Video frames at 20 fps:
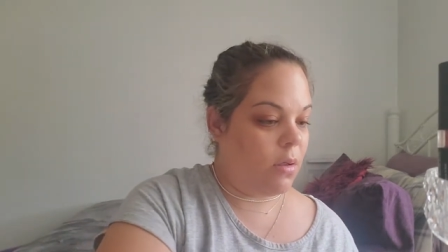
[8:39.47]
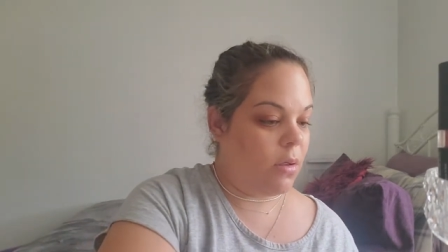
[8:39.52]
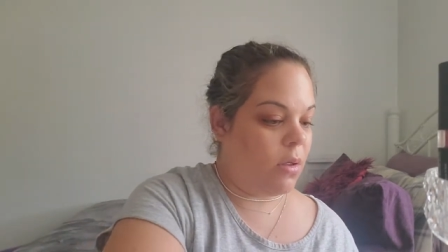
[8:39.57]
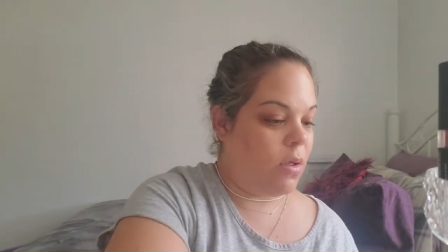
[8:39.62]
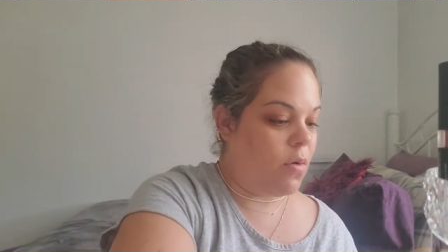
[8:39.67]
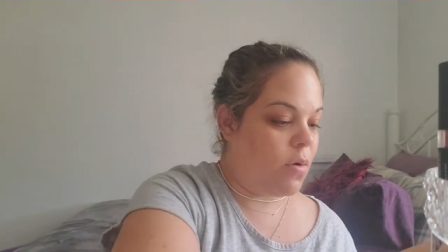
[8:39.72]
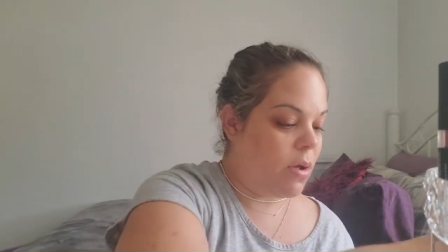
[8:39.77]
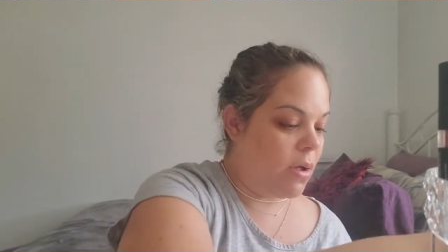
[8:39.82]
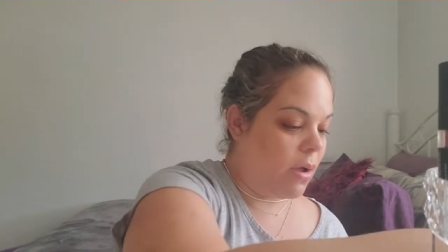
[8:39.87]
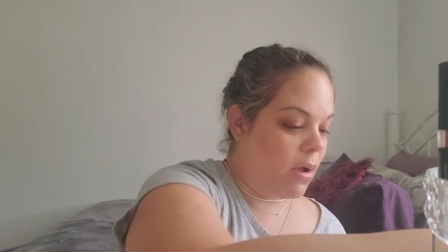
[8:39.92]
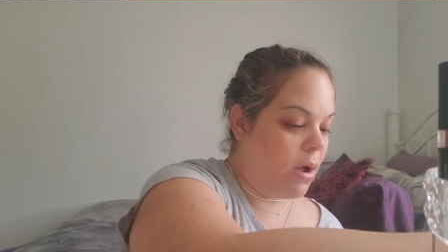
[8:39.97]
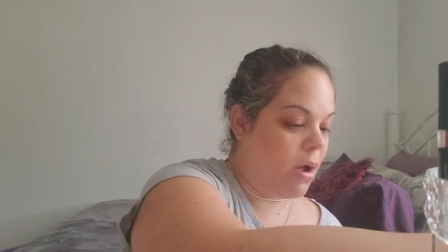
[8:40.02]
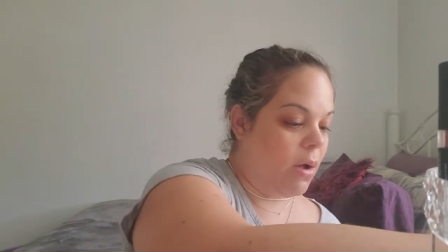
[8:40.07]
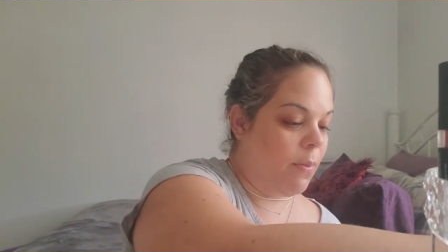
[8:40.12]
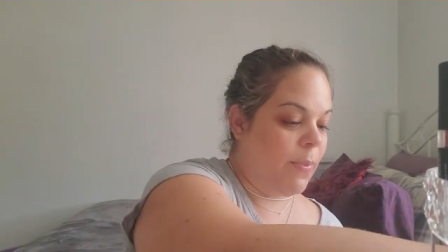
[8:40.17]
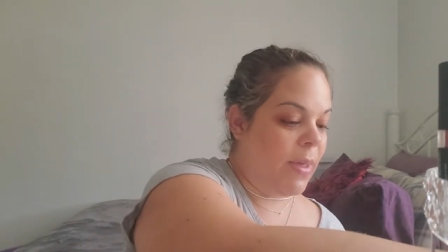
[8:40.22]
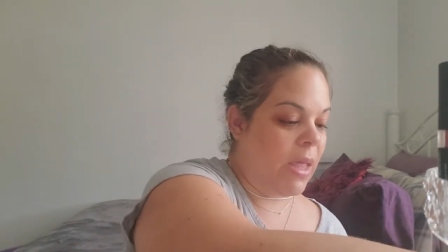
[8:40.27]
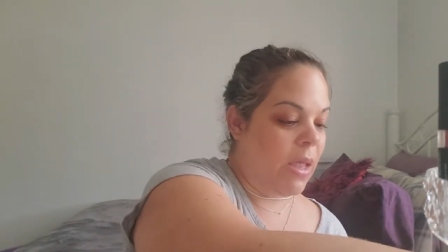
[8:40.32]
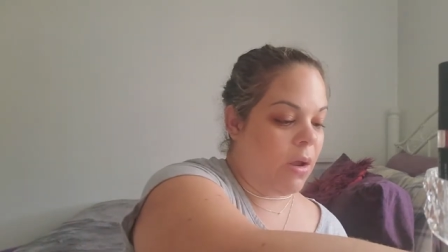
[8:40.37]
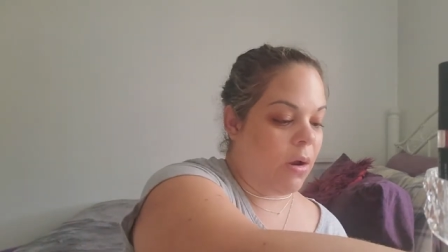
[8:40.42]
you can come
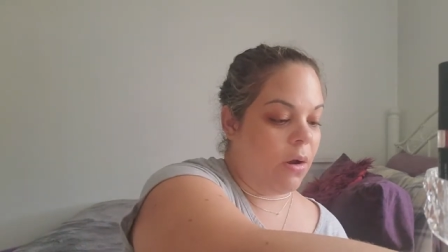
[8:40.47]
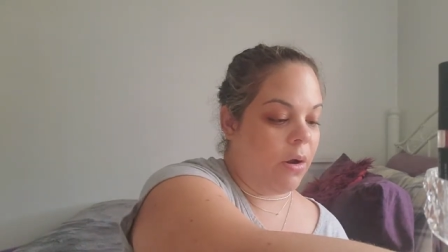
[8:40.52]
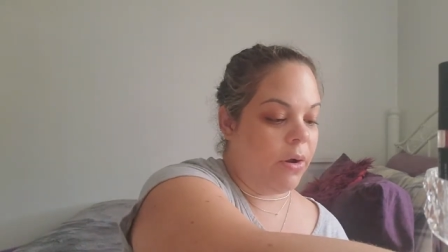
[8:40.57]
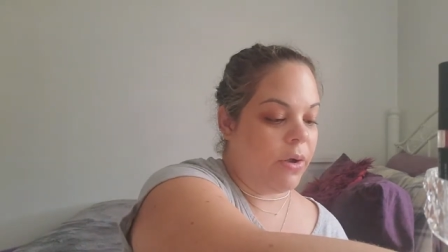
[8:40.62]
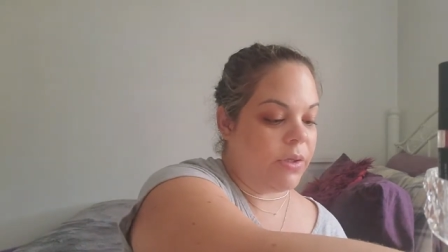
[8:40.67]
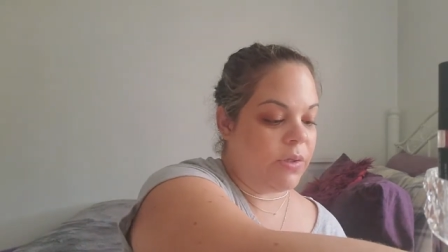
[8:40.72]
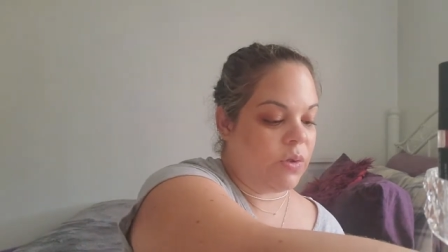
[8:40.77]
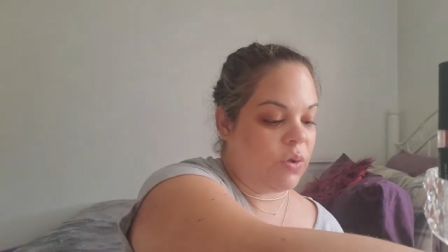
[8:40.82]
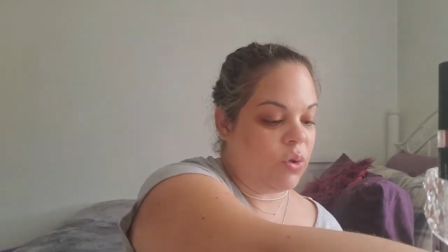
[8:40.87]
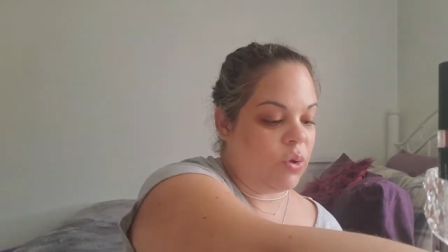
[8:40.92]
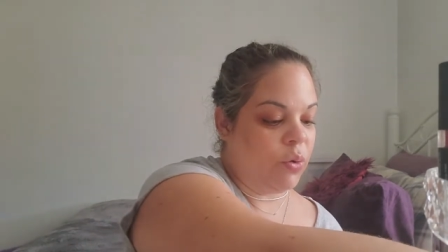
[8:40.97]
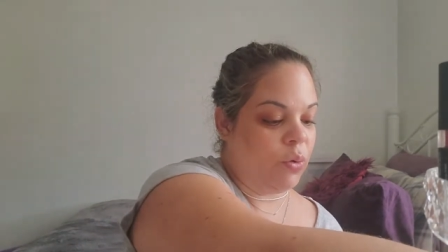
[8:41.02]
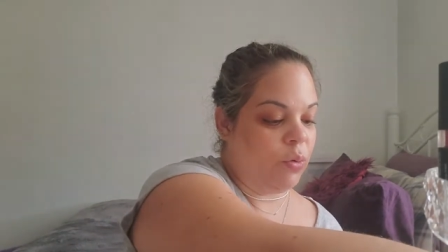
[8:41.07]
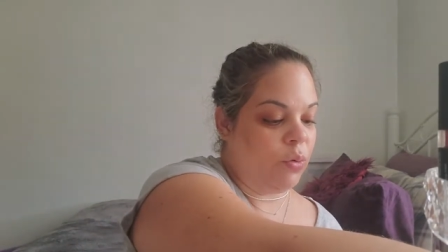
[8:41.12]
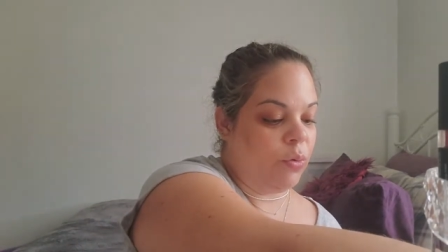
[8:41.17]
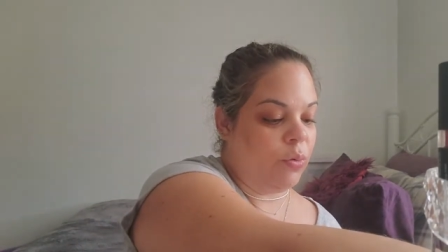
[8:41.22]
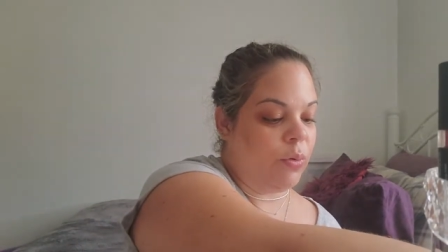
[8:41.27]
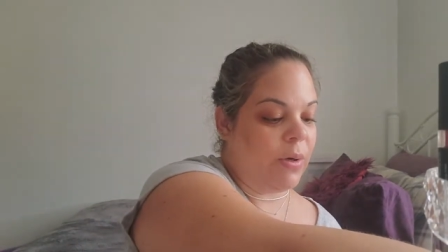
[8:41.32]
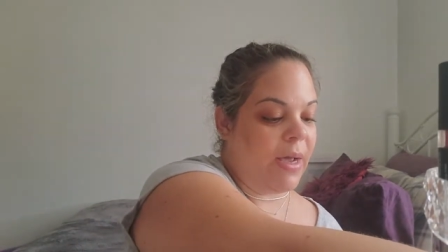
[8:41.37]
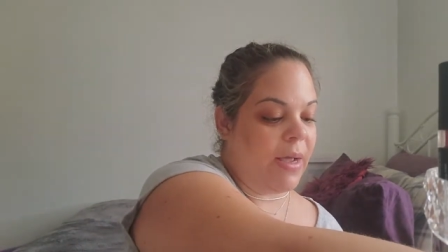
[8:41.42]
here
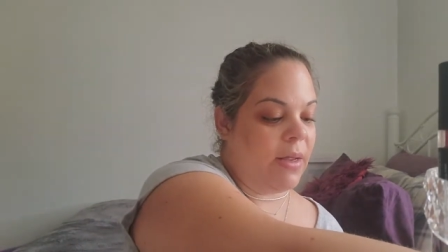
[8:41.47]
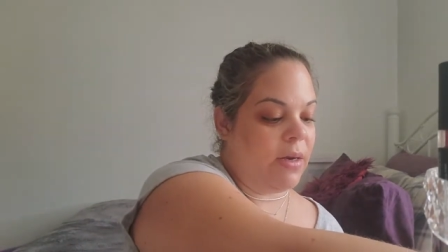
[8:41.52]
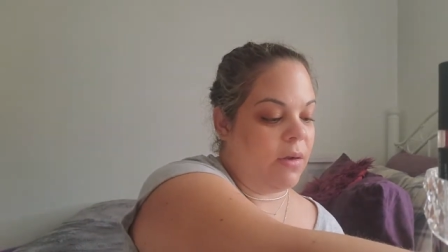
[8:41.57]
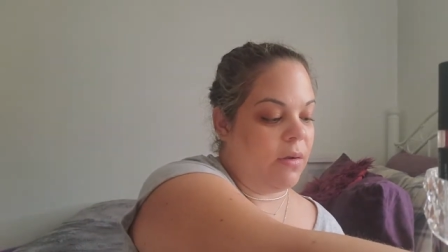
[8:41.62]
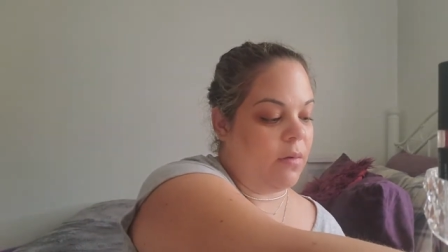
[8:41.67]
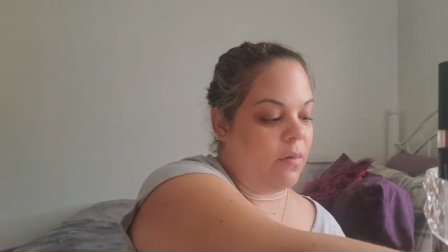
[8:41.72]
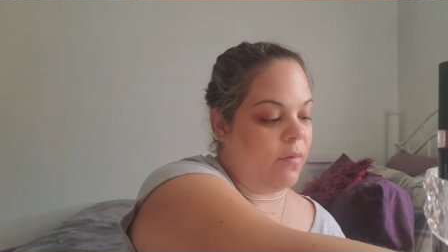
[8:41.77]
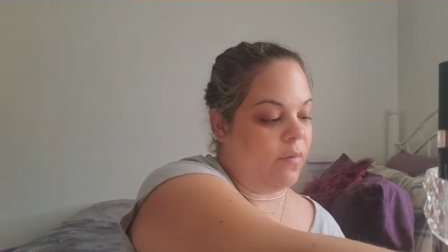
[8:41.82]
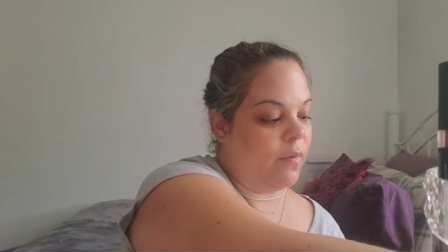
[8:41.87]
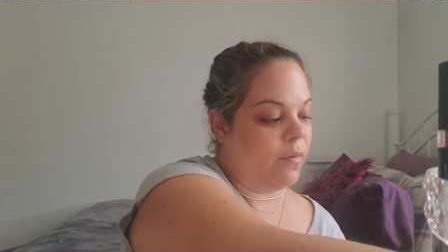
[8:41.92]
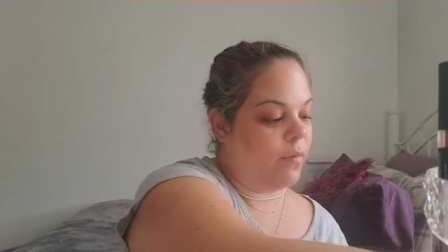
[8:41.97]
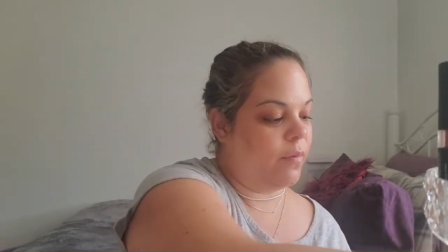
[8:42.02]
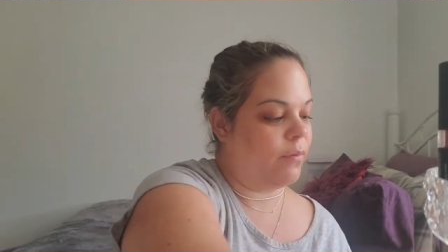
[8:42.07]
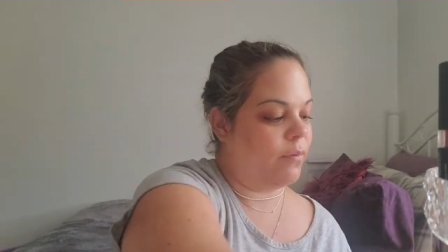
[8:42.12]
to kind of